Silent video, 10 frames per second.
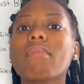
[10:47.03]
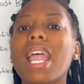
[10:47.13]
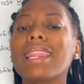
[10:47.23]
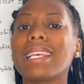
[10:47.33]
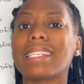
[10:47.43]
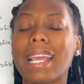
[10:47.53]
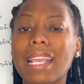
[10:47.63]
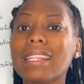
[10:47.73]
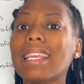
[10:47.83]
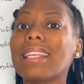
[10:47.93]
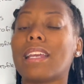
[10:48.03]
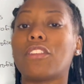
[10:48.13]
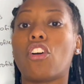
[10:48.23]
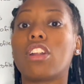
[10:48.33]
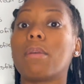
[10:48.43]
The second thing that
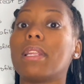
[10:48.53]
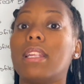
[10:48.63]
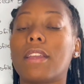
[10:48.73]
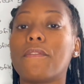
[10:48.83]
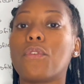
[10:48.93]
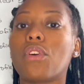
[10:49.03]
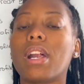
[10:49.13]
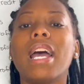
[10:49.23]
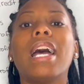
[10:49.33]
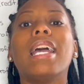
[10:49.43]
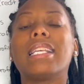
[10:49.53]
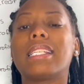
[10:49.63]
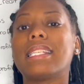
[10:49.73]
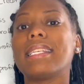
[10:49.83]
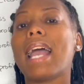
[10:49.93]
they're going to be looking for is to
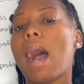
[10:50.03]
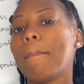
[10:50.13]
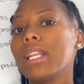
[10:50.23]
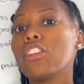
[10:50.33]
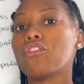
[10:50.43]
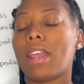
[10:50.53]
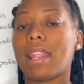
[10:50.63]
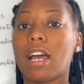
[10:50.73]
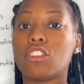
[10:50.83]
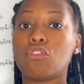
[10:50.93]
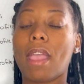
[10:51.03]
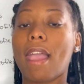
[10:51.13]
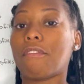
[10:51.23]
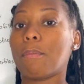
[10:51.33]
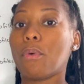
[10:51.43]
see how many trade lines you
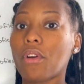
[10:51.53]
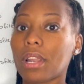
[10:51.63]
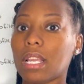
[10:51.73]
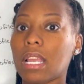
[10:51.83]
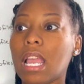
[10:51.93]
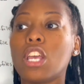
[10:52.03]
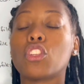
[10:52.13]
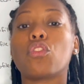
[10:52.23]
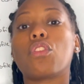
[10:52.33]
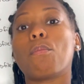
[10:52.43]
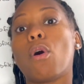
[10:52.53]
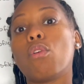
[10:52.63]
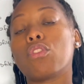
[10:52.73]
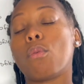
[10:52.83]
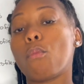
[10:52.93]
have reporting. So the
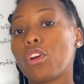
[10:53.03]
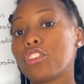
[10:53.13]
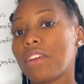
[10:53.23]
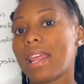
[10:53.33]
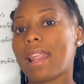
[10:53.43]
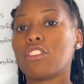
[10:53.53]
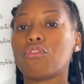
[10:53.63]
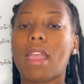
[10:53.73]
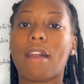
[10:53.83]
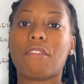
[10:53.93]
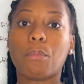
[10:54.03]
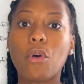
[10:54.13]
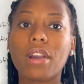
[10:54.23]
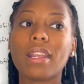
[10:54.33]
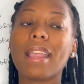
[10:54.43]
more trade lines you have
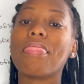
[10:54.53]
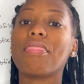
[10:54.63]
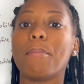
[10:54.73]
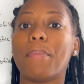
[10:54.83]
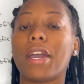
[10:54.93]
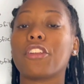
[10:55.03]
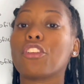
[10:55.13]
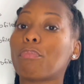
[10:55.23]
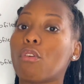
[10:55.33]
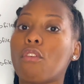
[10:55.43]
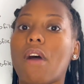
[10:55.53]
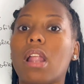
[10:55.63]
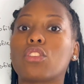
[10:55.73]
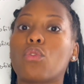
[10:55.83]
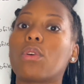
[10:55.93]
reporting, the better your profile
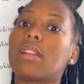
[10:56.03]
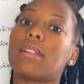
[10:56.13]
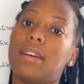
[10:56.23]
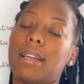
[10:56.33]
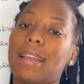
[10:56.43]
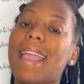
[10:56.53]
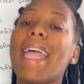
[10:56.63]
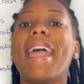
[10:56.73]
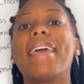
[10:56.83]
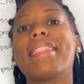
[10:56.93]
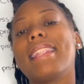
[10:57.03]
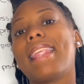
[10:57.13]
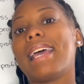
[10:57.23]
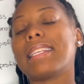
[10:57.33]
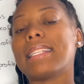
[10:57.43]
is going to look. And then
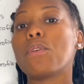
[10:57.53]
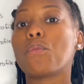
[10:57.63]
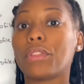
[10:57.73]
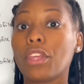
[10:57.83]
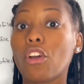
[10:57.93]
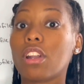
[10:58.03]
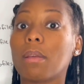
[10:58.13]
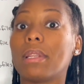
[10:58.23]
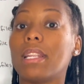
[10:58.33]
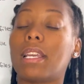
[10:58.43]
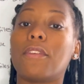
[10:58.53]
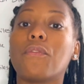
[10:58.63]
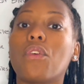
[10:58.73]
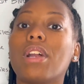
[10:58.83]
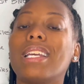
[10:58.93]
lastly, what they're going to be looking
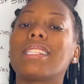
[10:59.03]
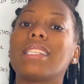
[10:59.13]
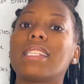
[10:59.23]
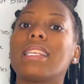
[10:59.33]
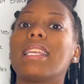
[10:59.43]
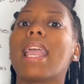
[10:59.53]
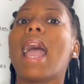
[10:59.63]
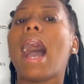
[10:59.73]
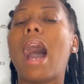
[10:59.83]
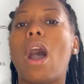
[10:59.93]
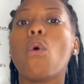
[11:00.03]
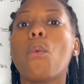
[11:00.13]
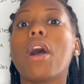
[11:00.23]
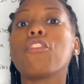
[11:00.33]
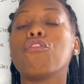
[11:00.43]
for is to see how
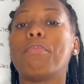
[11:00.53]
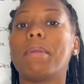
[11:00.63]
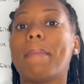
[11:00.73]
well you've been